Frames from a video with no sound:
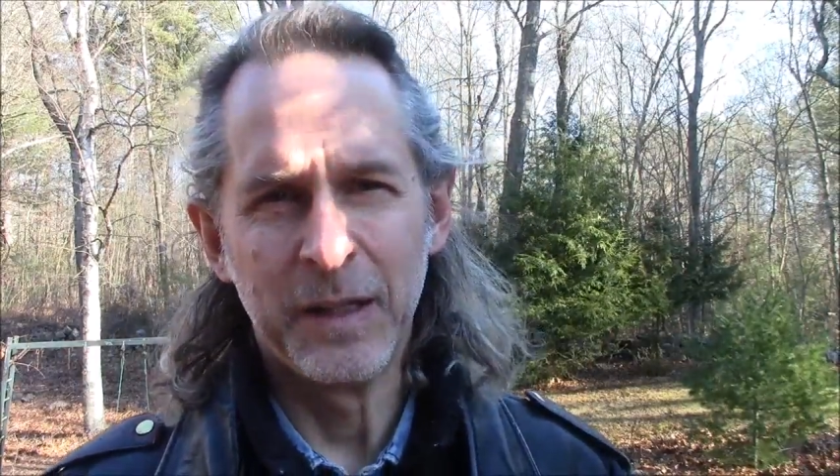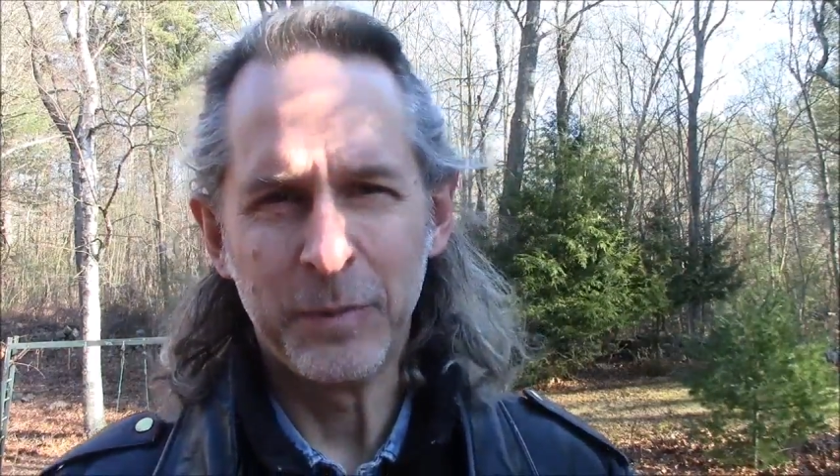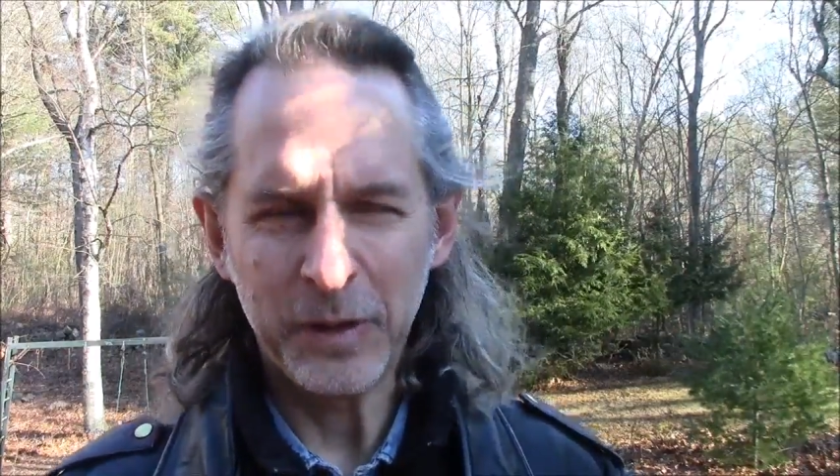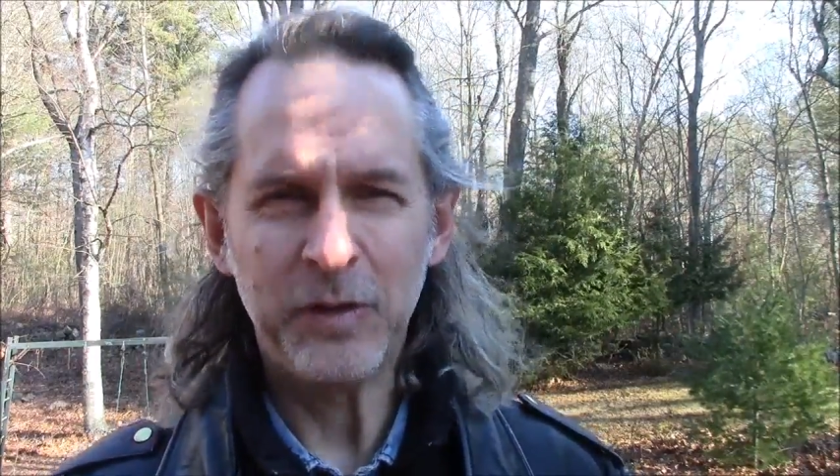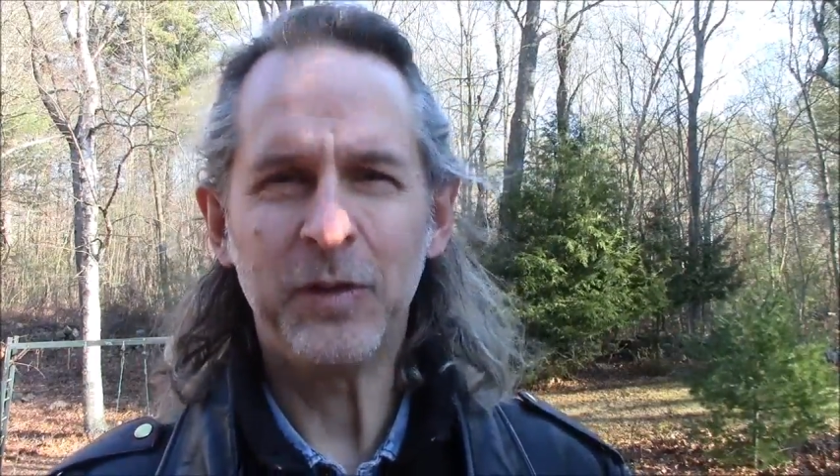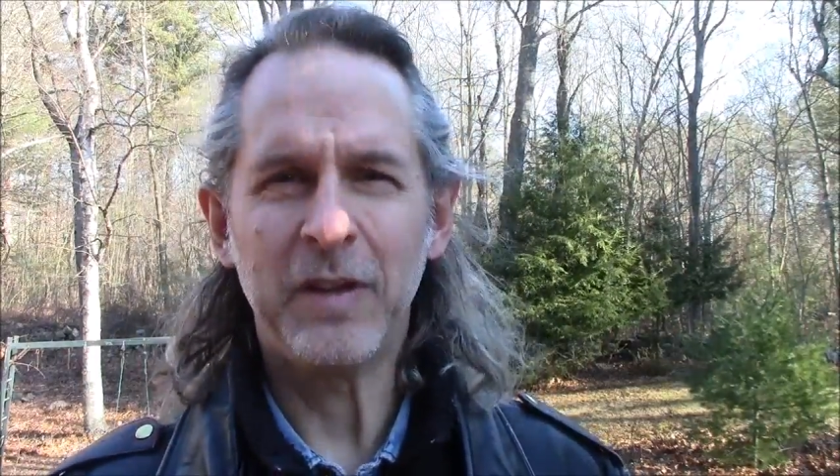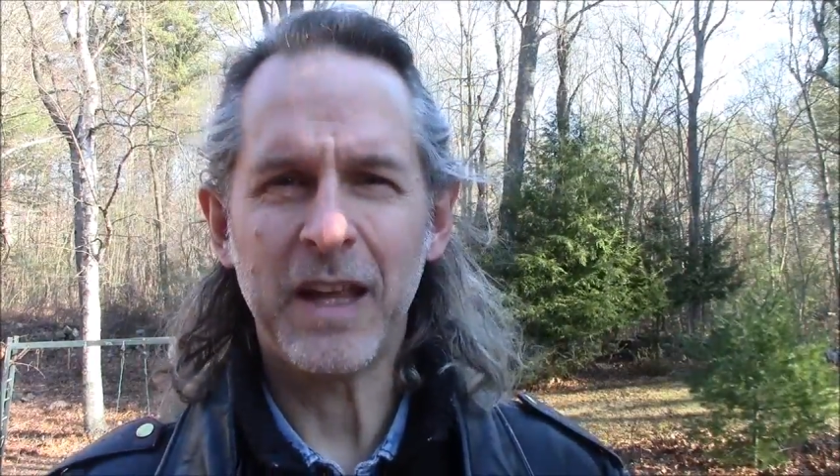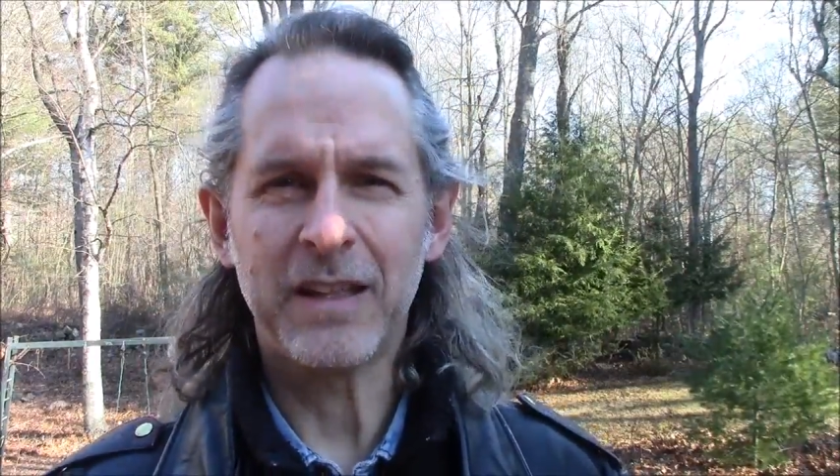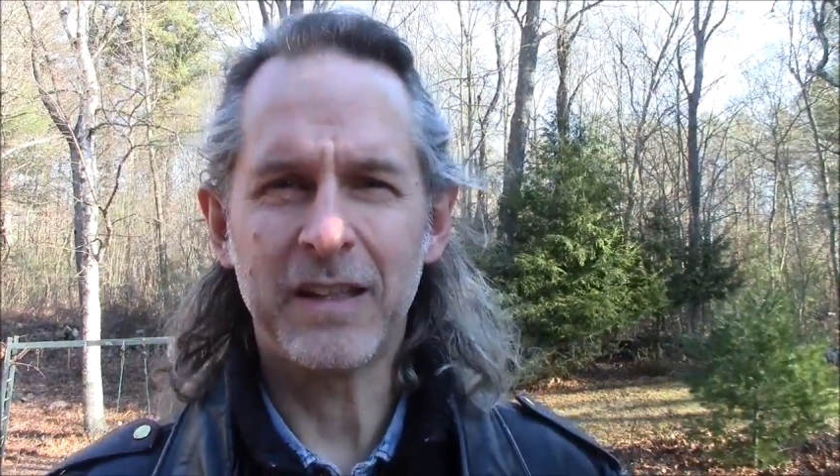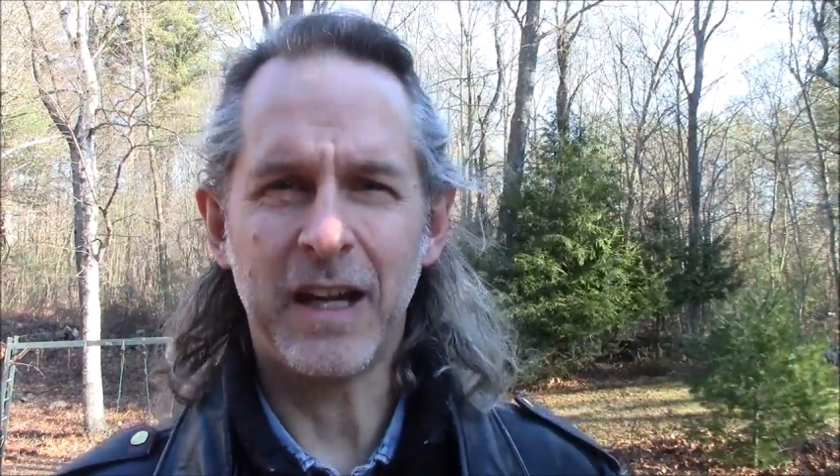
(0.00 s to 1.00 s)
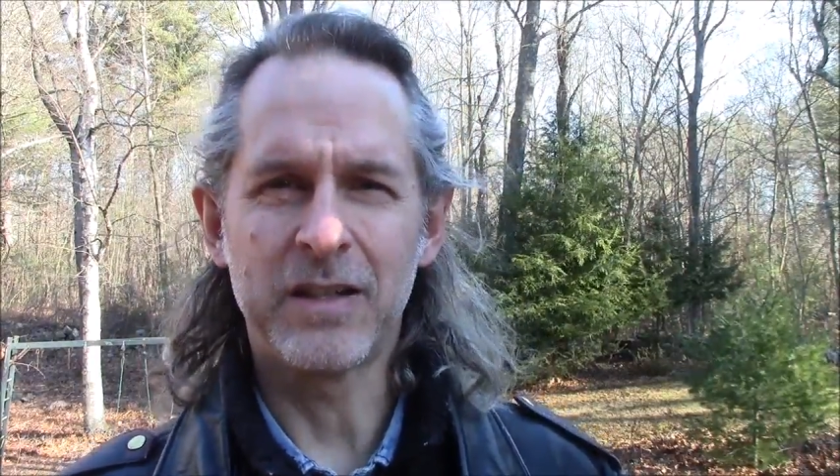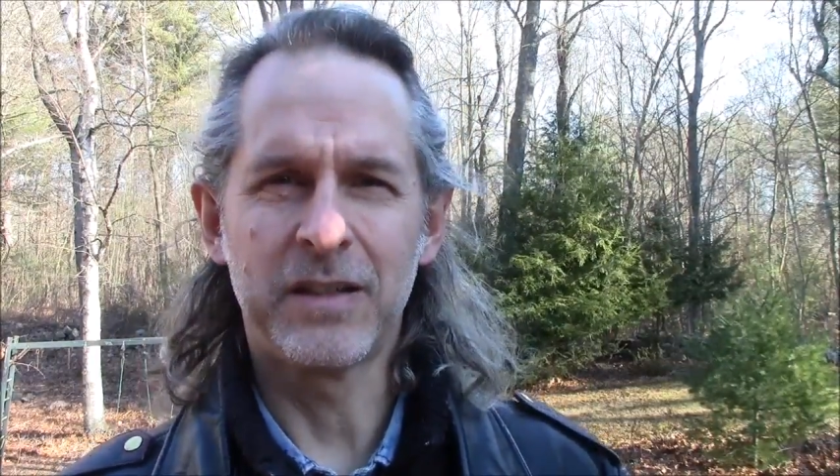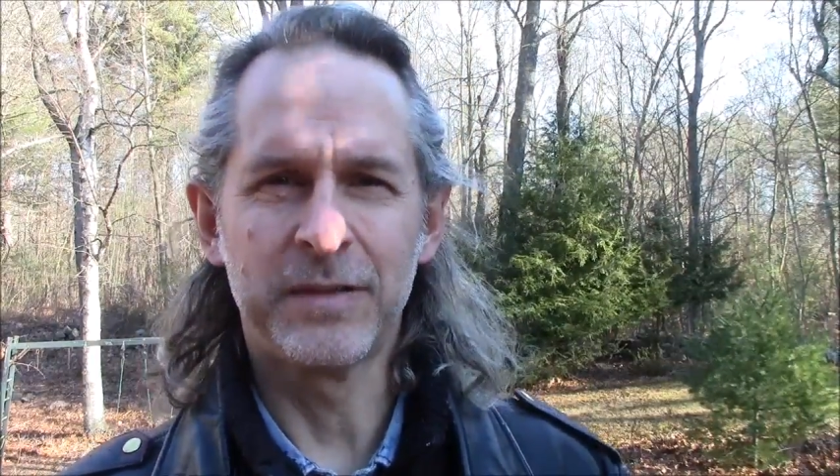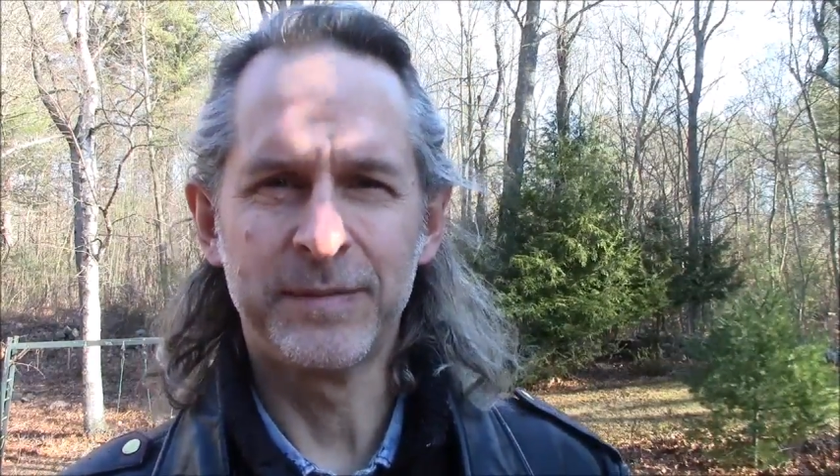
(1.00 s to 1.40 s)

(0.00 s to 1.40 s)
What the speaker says: please do stay in touch.